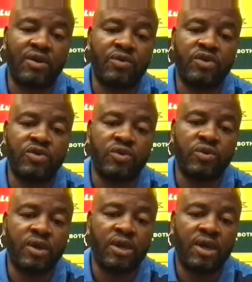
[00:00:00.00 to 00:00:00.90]
and we
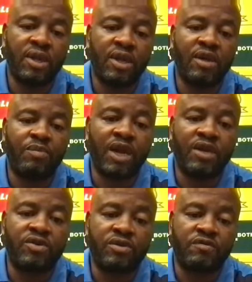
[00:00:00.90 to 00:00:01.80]
knew they
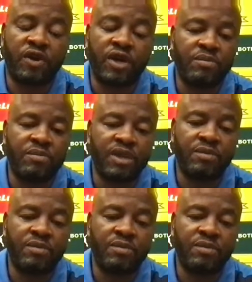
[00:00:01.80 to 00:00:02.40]
played for him.